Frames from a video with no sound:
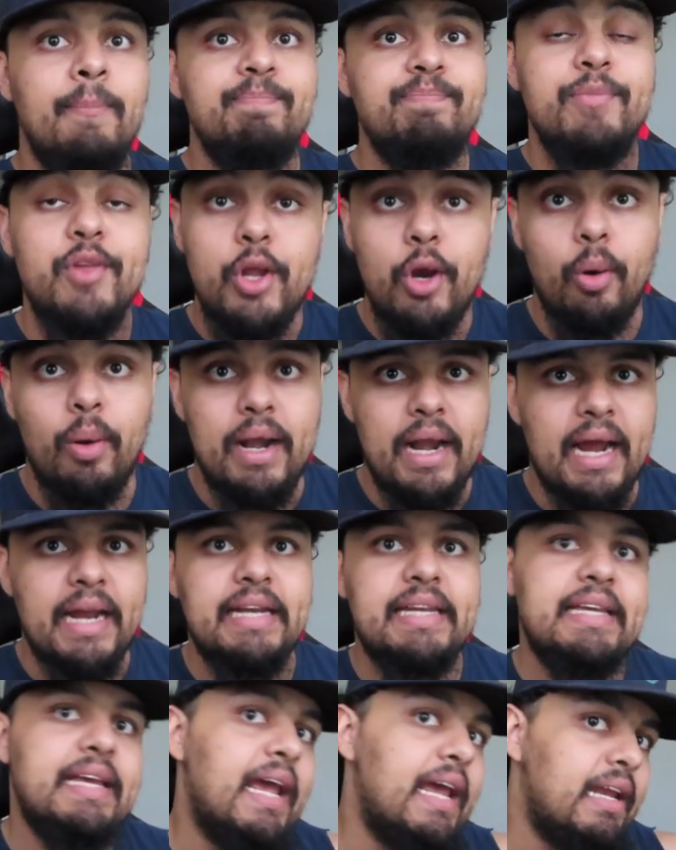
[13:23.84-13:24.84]

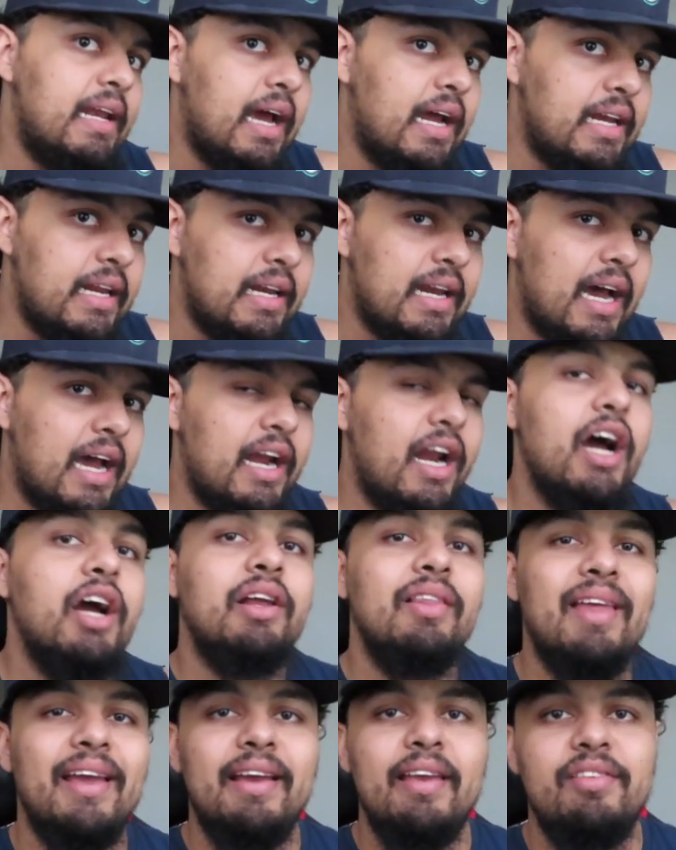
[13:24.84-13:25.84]
98, 99.
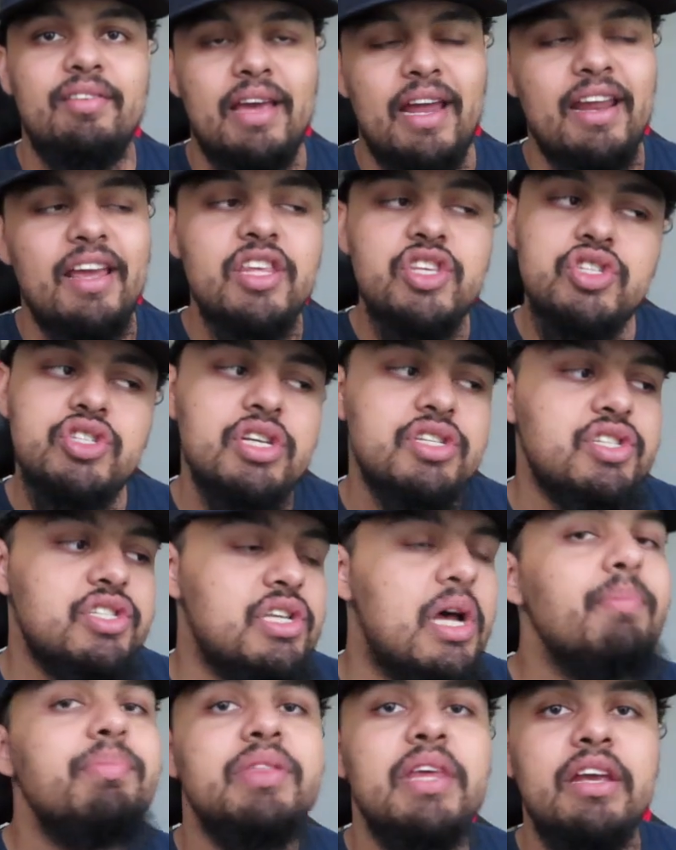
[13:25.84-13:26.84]
Like I said, it's just
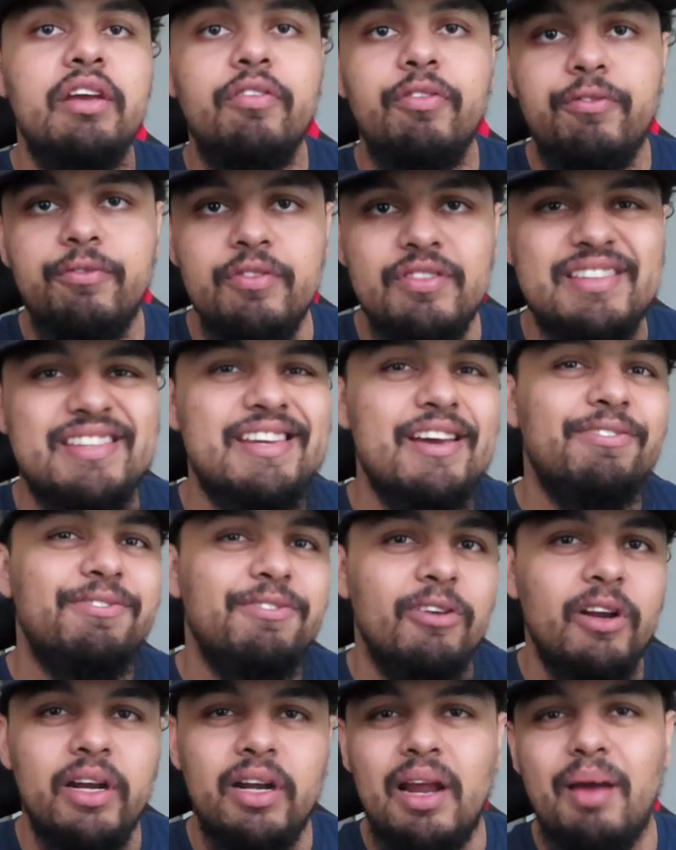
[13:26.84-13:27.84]
something
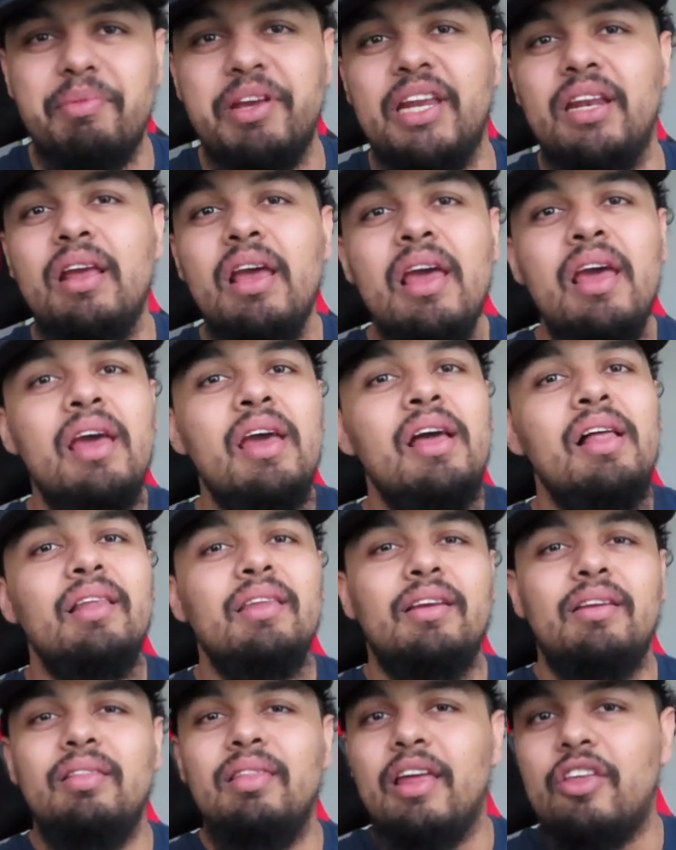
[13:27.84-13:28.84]
different. I mean,
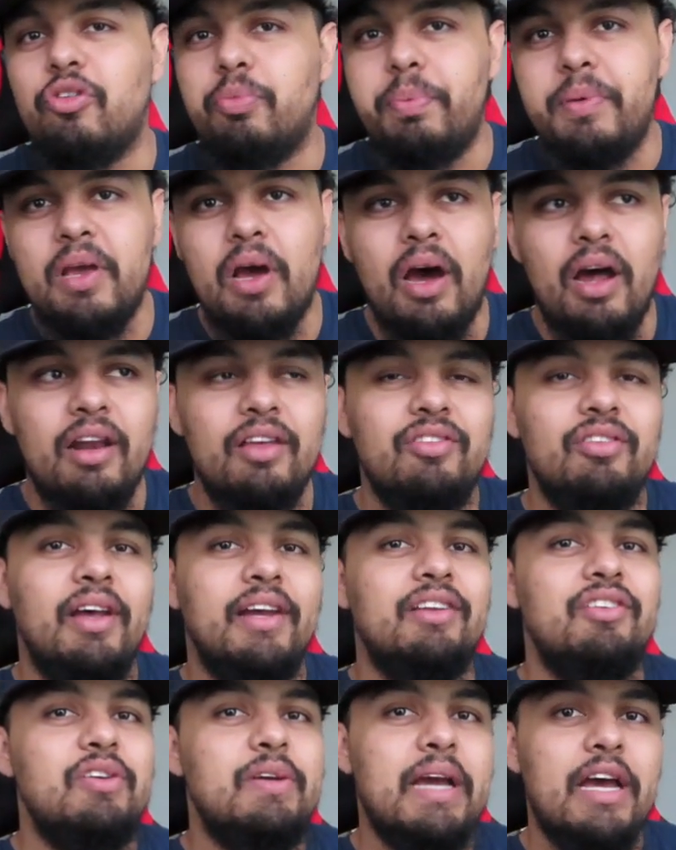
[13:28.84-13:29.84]
let's be honest,
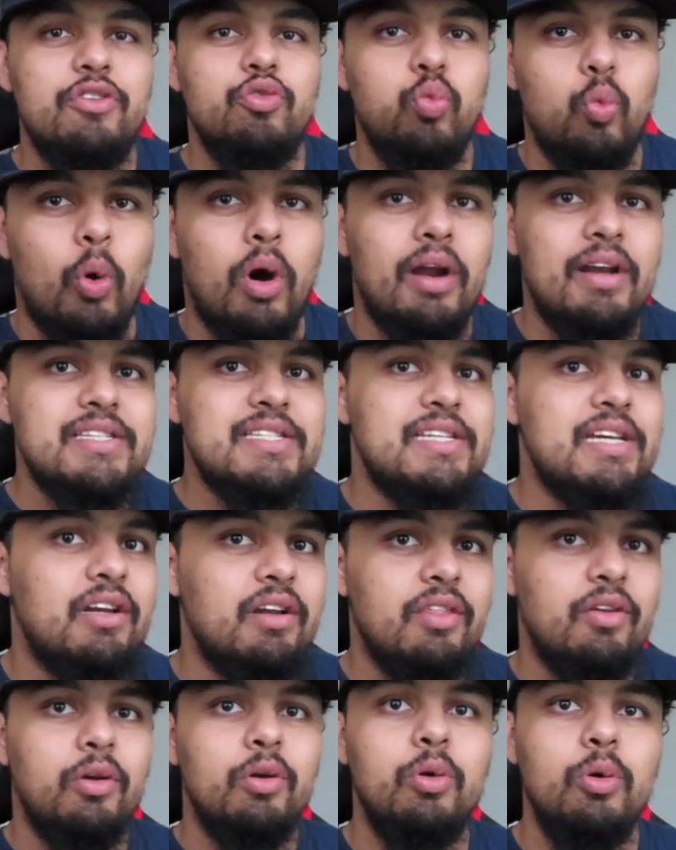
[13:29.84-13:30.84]
do you guys want to see
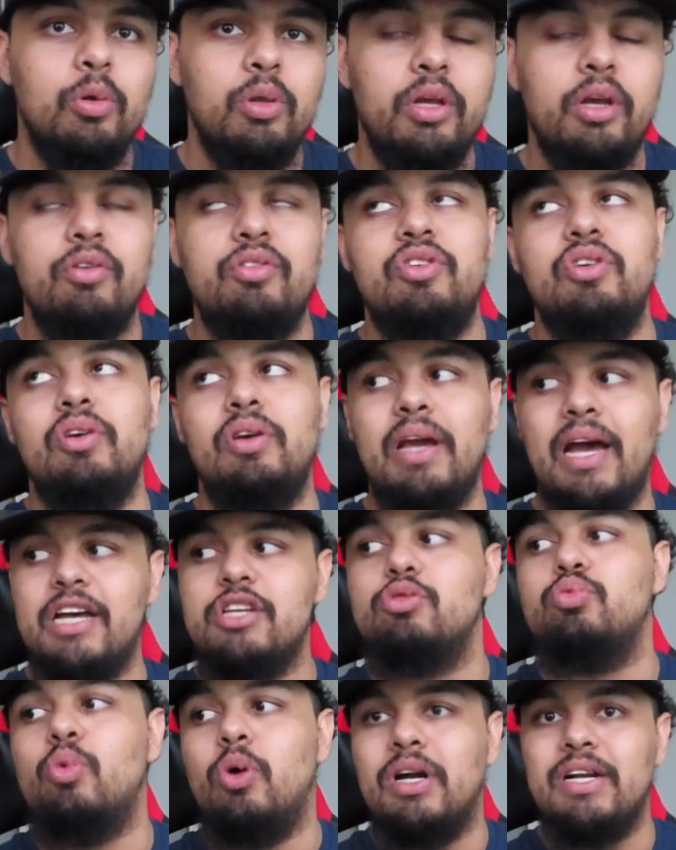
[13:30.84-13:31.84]
another Julio? Do you guys
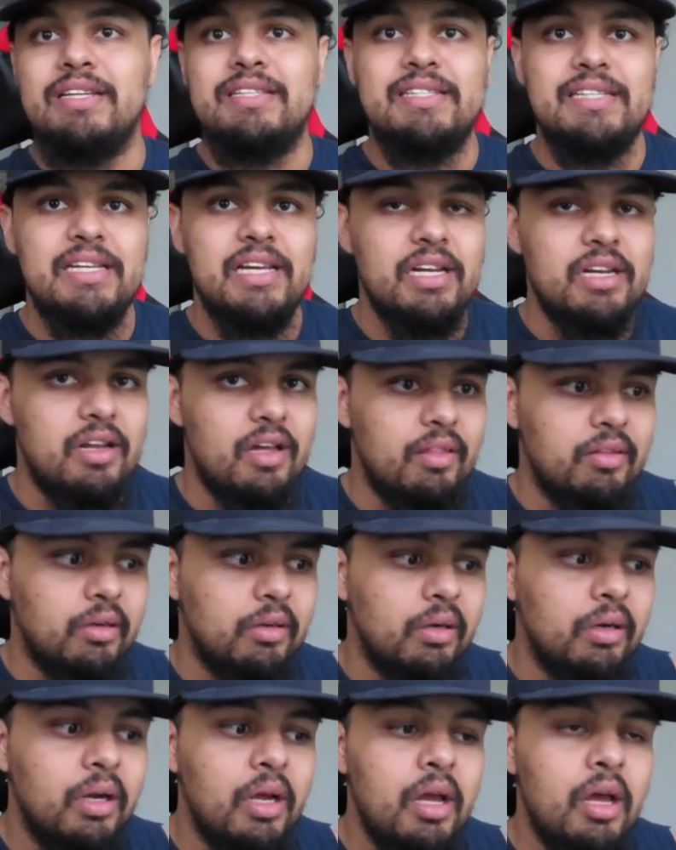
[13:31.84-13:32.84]
want to see
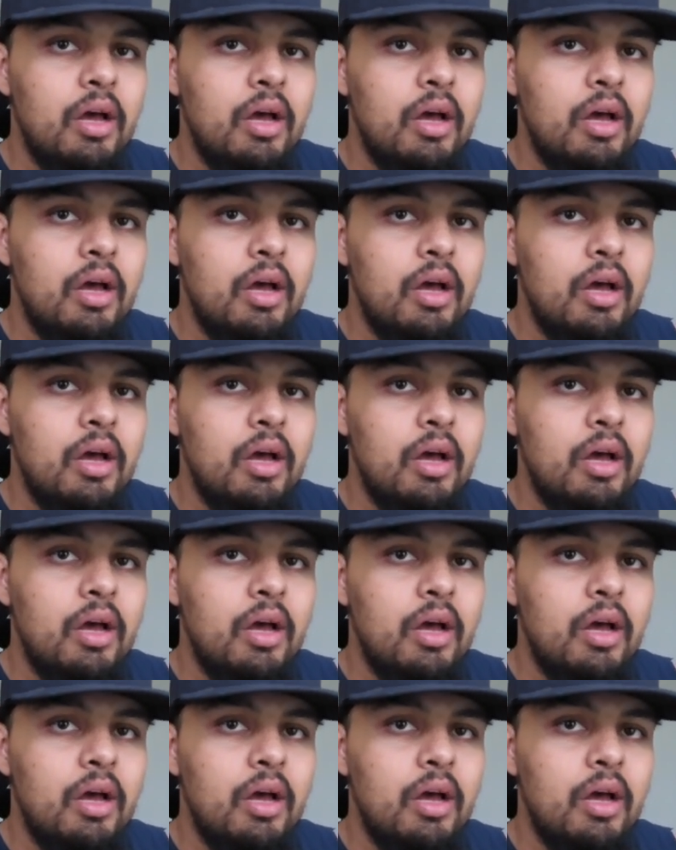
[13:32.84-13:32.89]
another